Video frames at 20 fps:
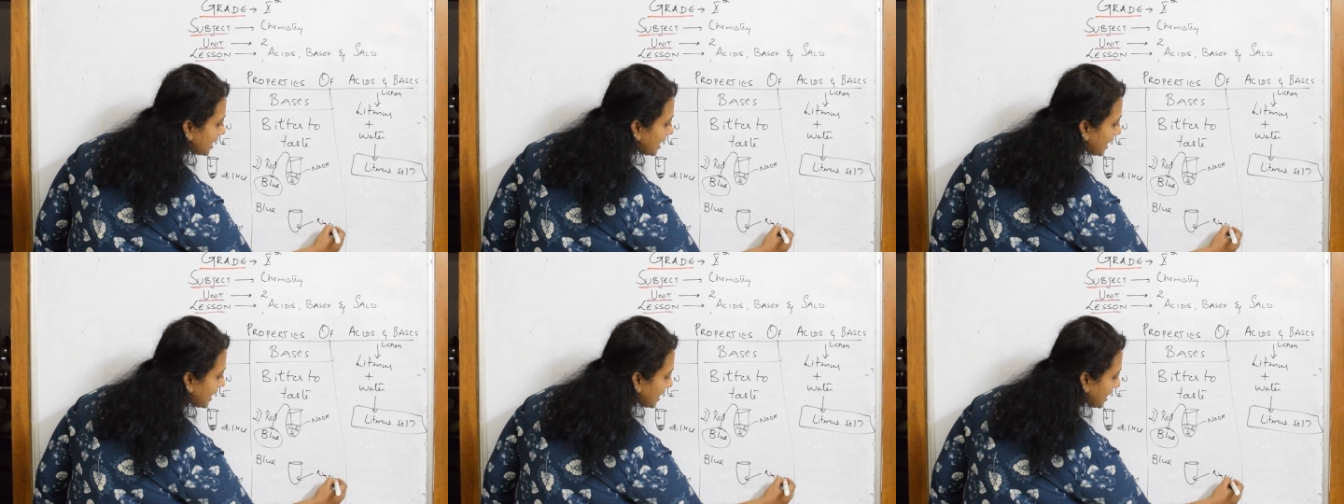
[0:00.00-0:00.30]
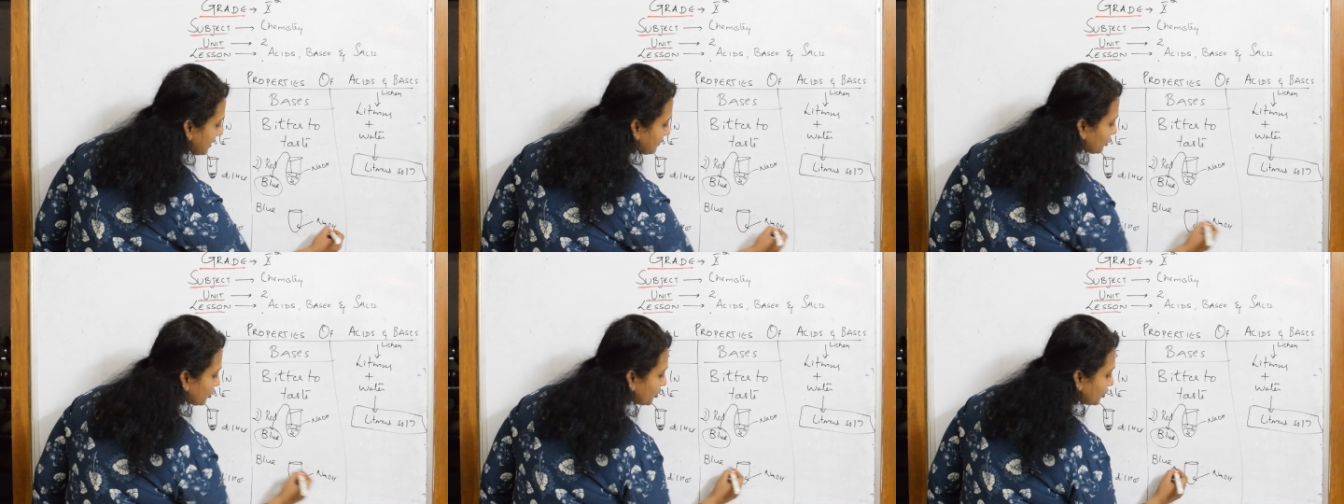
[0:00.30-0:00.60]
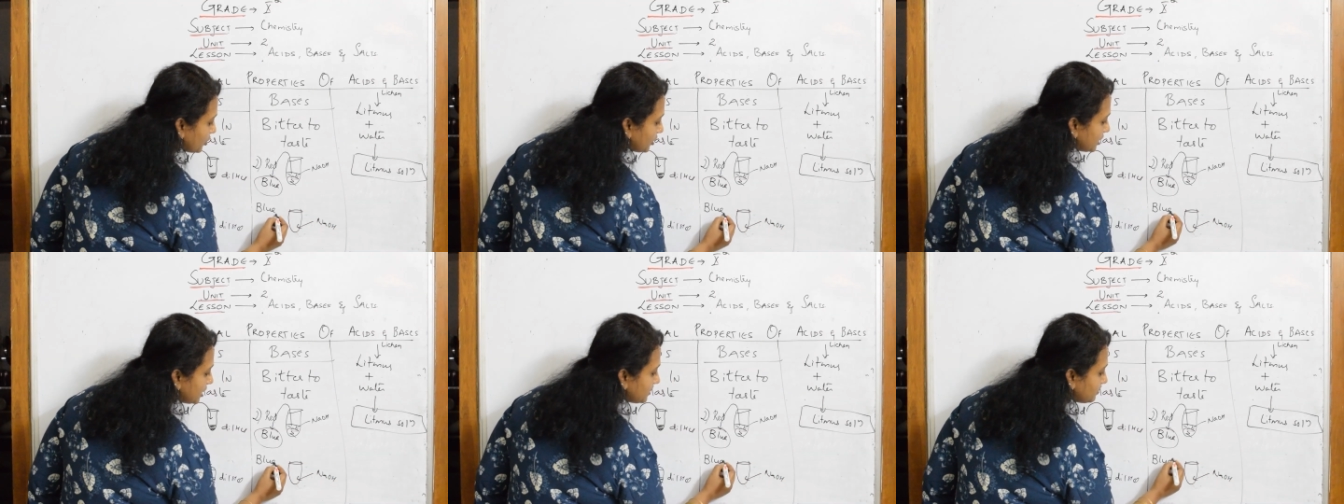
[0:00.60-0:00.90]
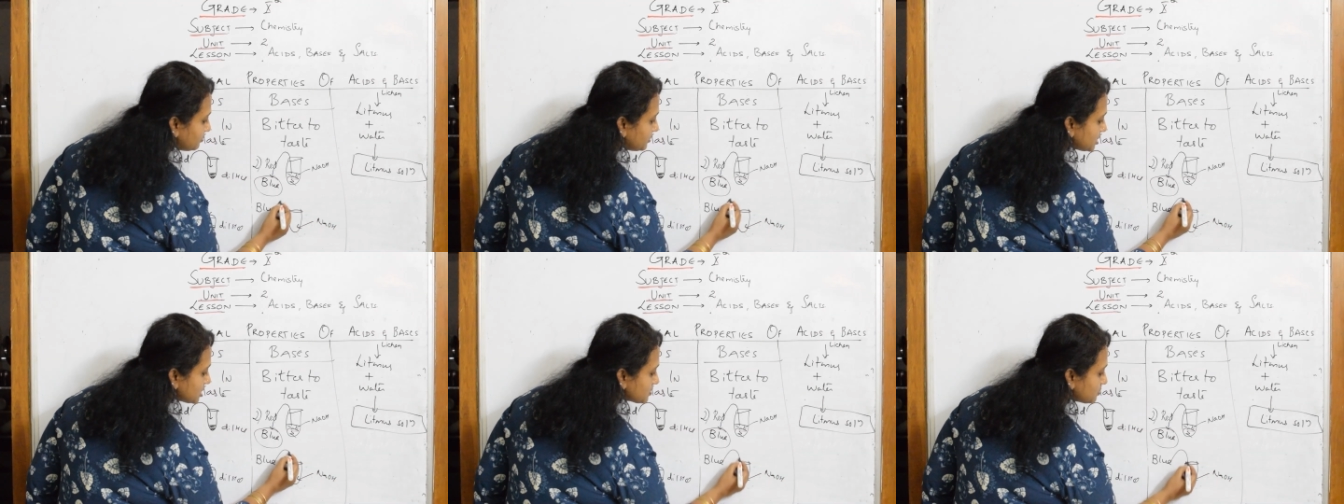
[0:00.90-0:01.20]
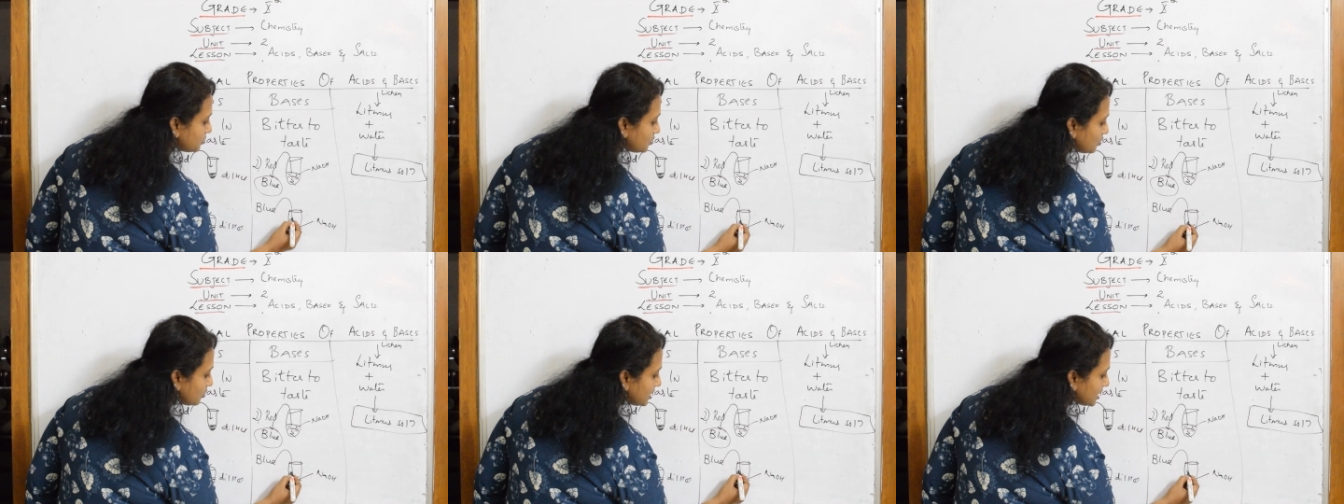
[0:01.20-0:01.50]
and I'm going to dip this
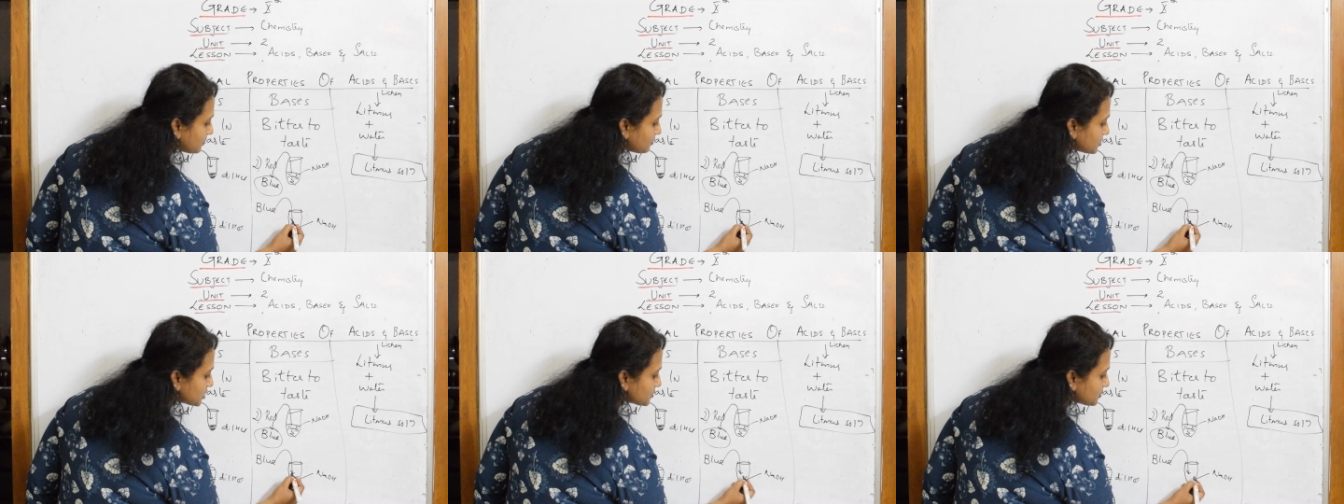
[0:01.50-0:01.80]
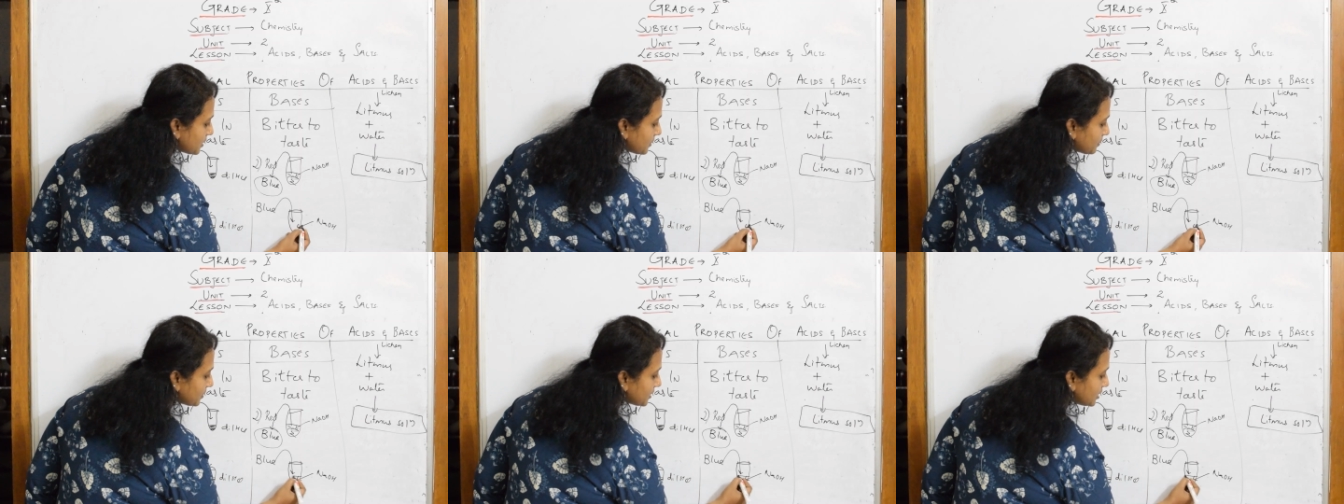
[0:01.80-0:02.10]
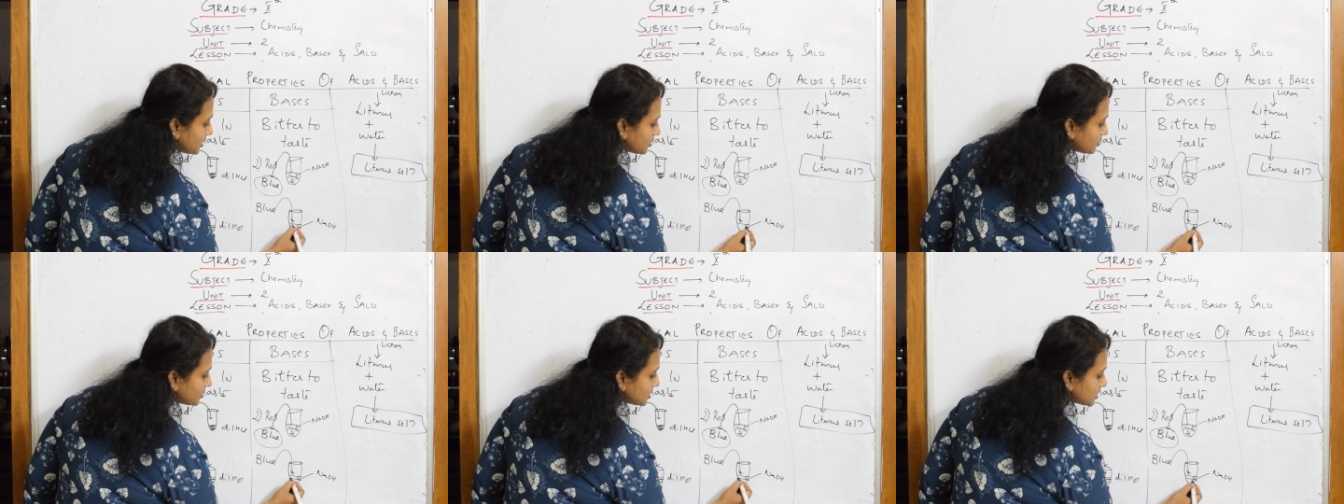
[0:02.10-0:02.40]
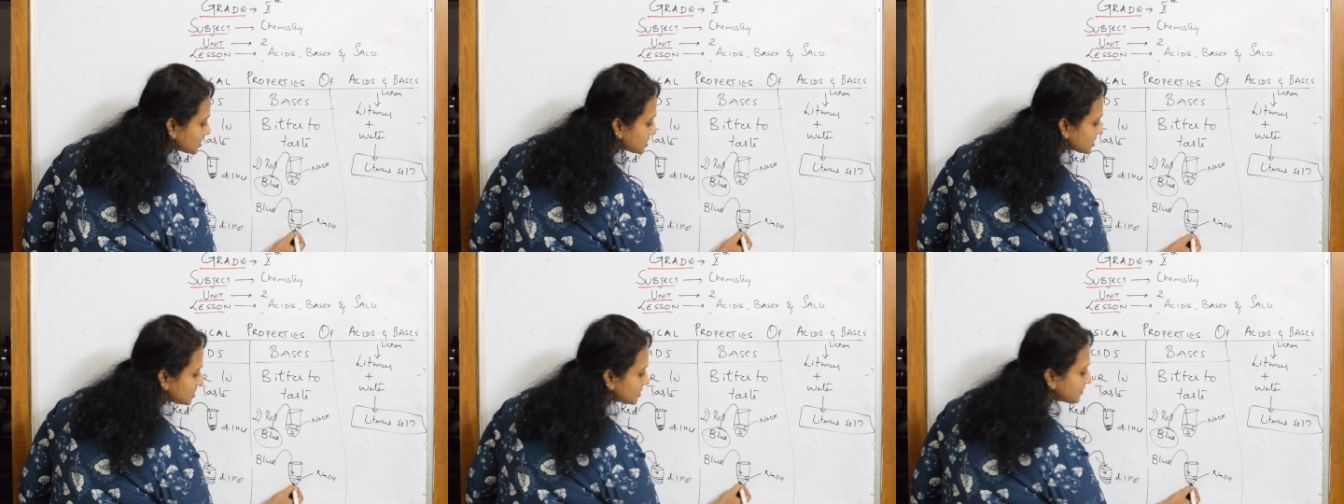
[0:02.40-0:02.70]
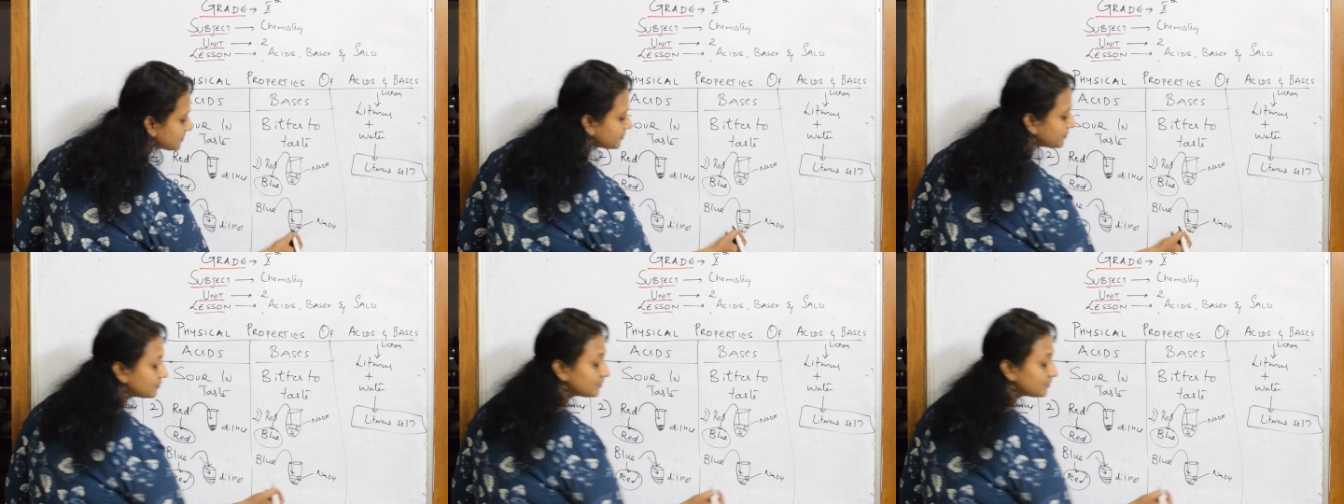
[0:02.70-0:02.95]
blue litmus paper into this.